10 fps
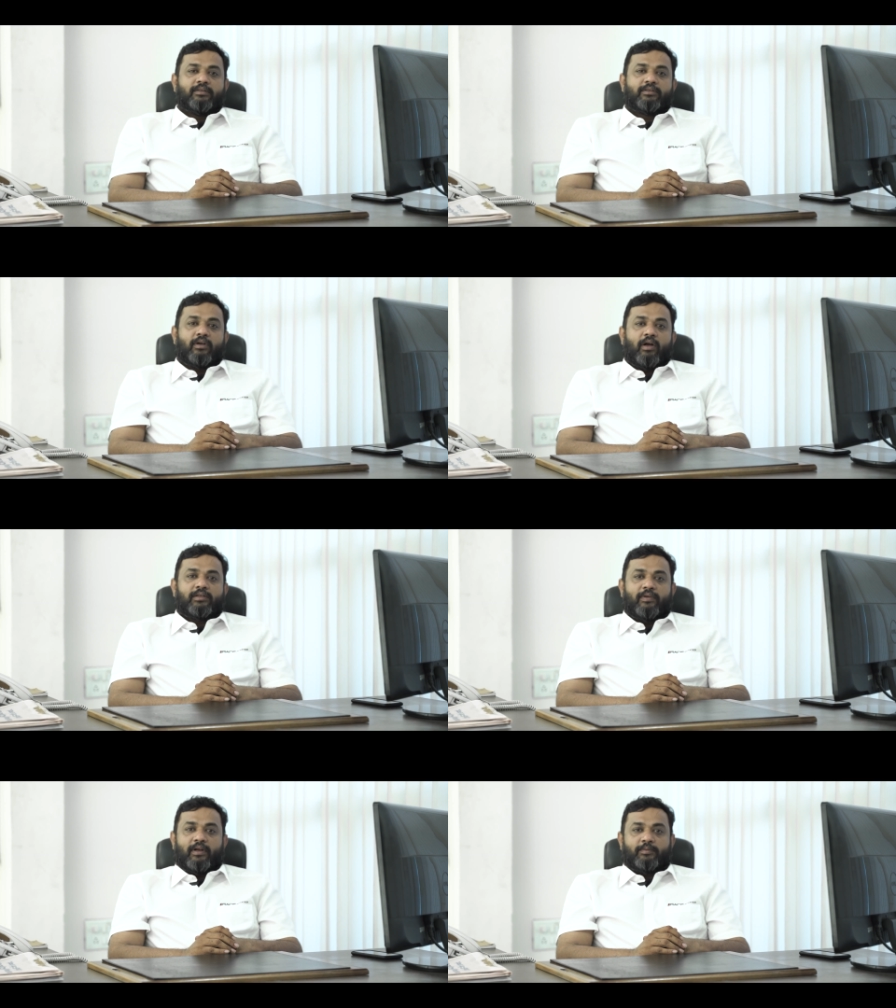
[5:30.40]
So
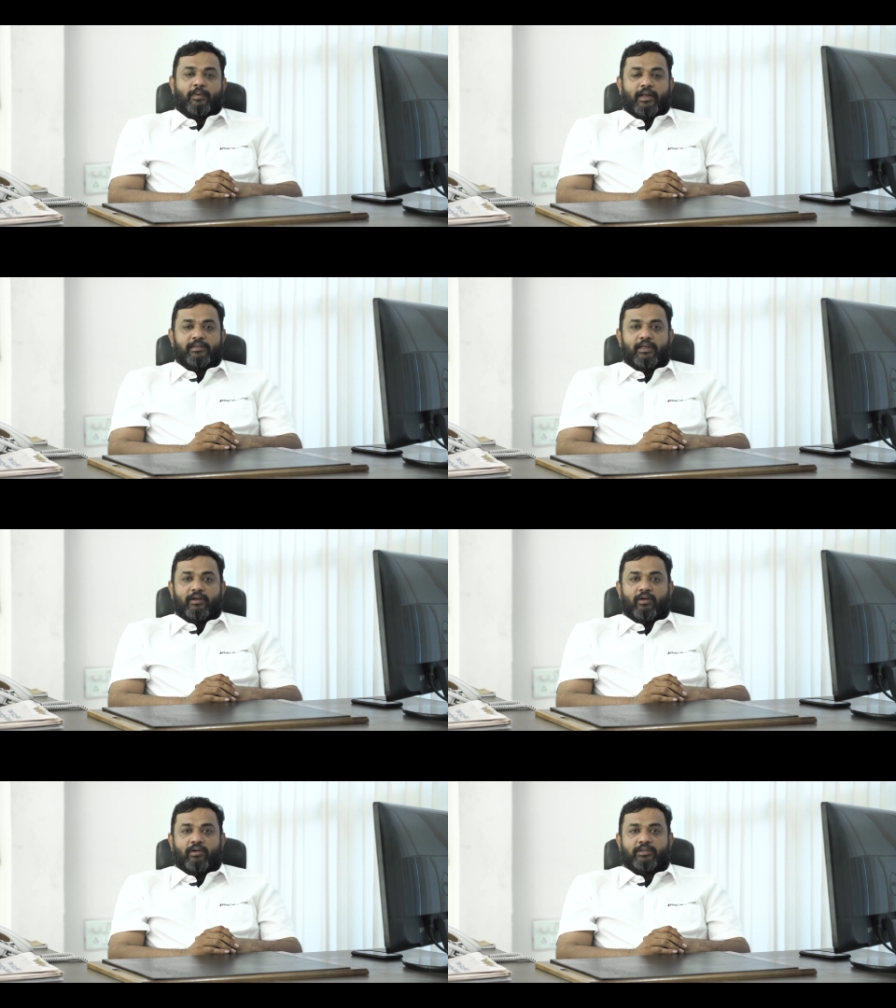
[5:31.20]
as far as pricing
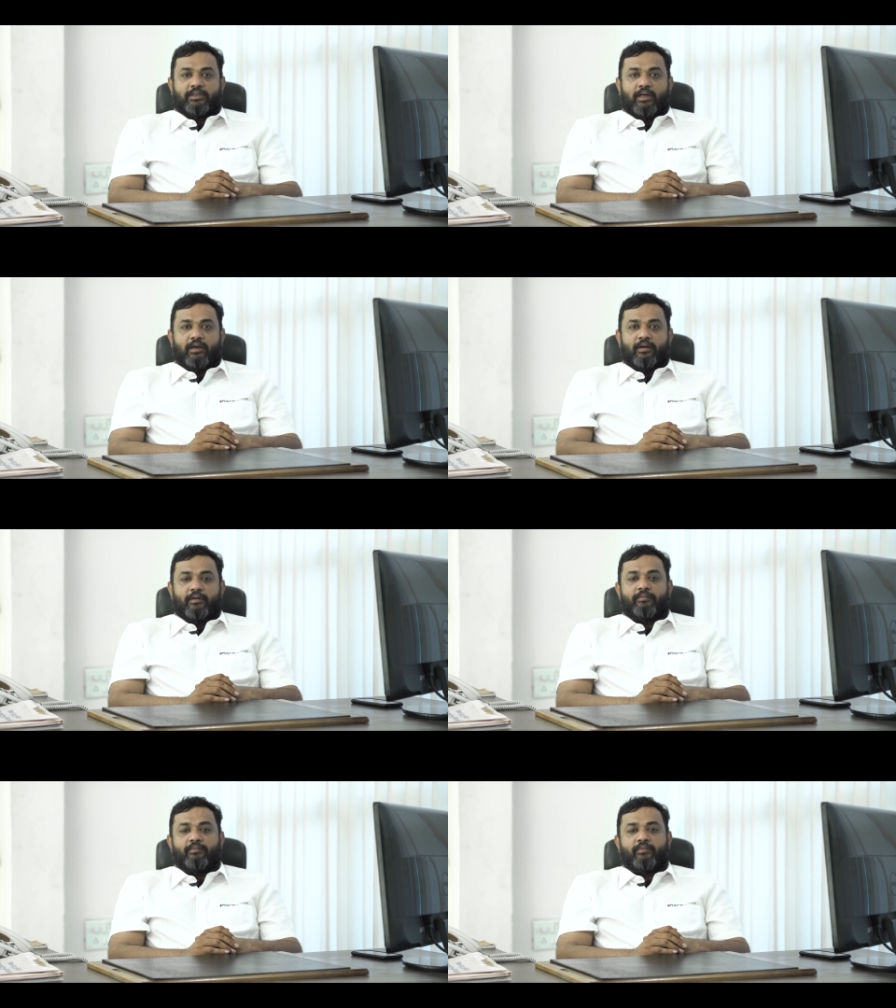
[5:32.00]
goes,
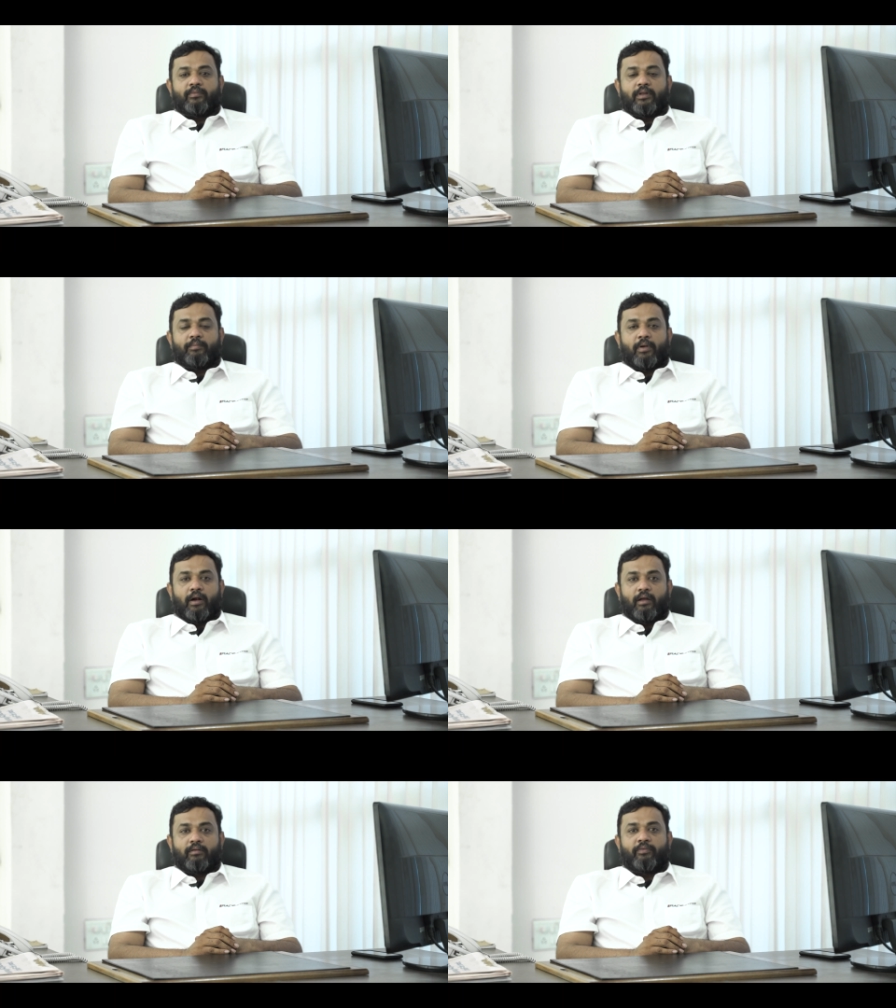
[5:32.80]
the
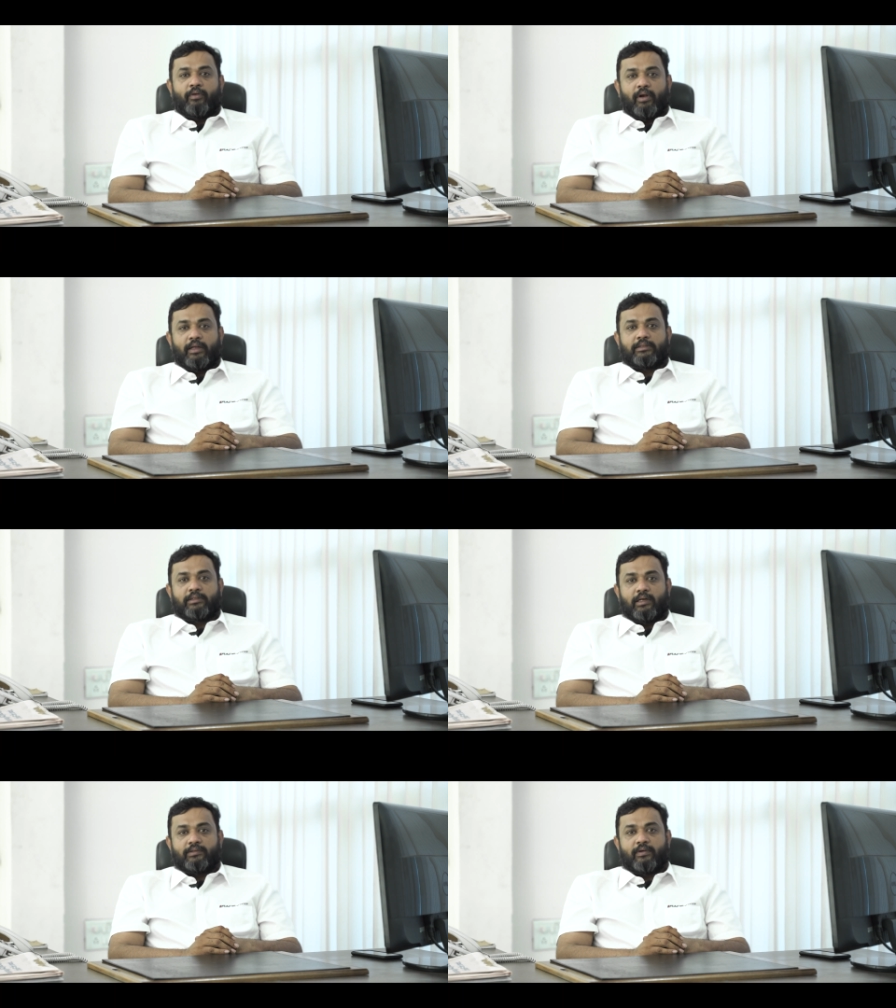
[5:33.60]
product FuelX
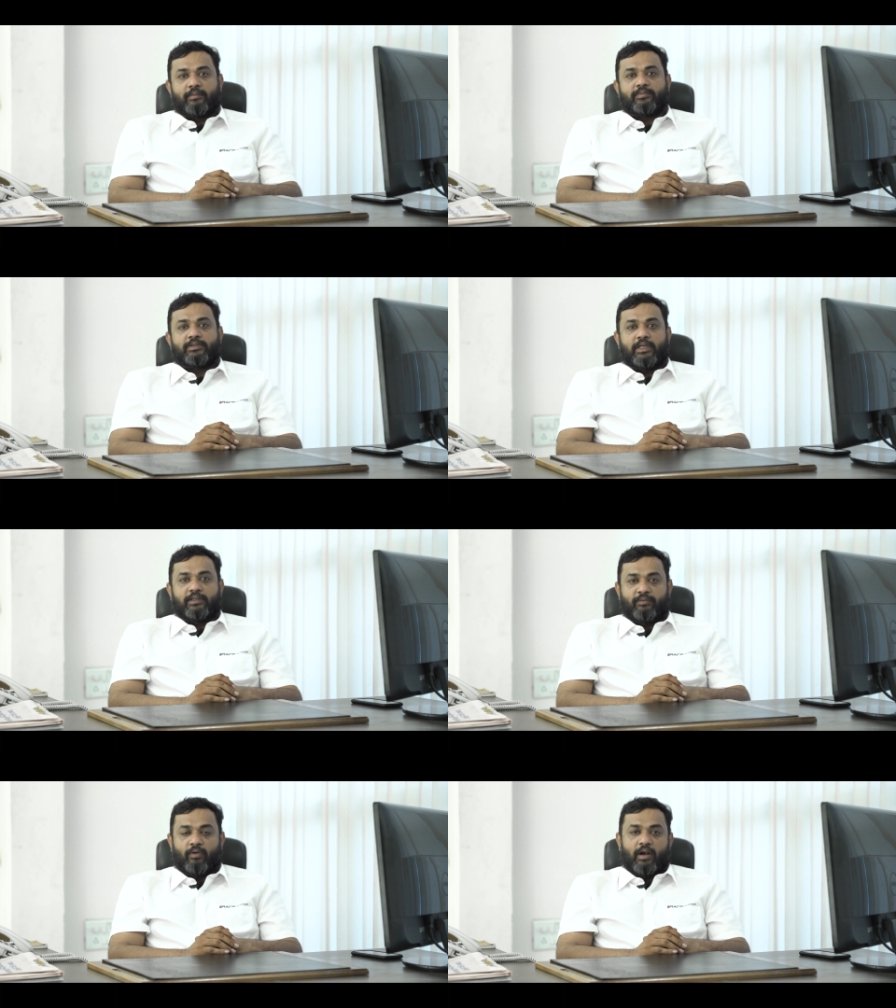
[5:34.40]
starts from
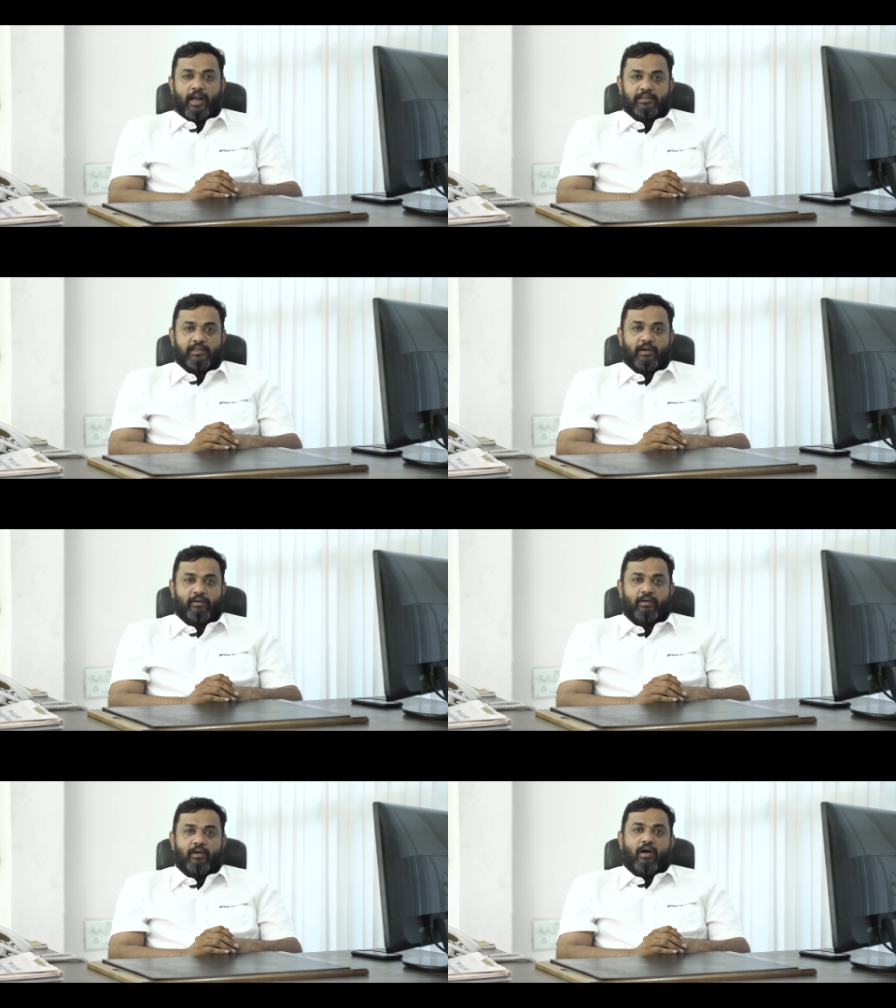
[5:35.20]

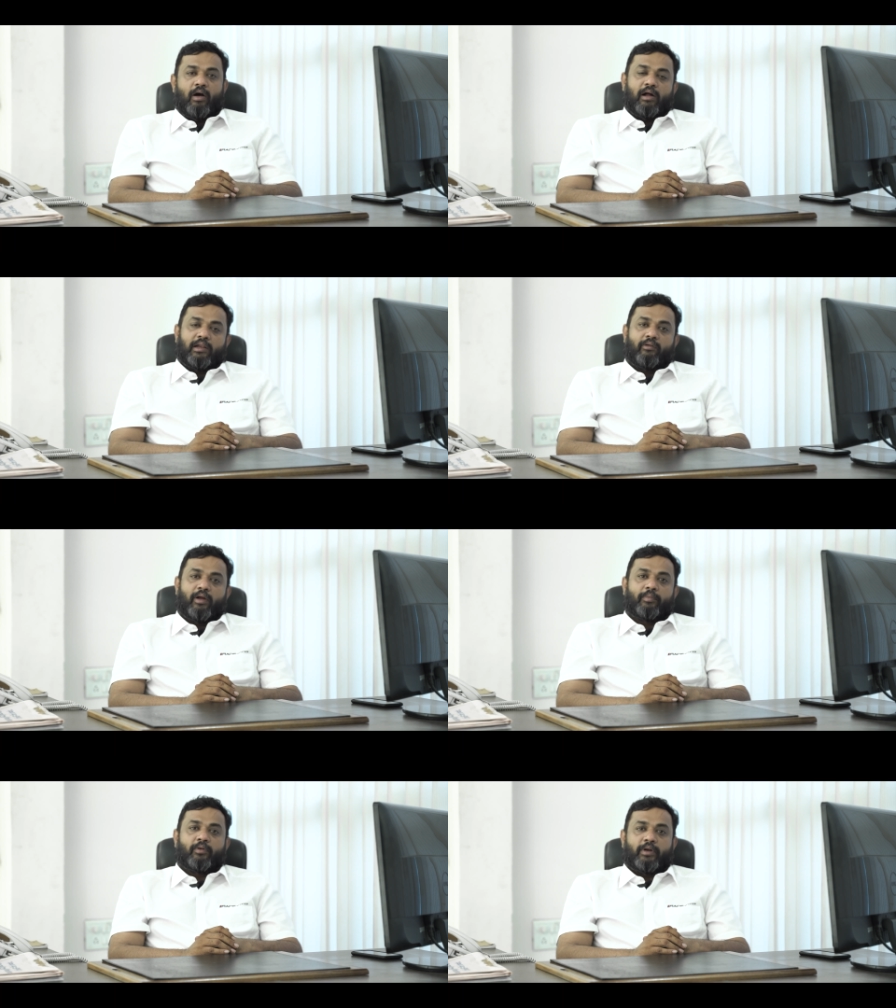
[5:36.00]
6,490 all the way up to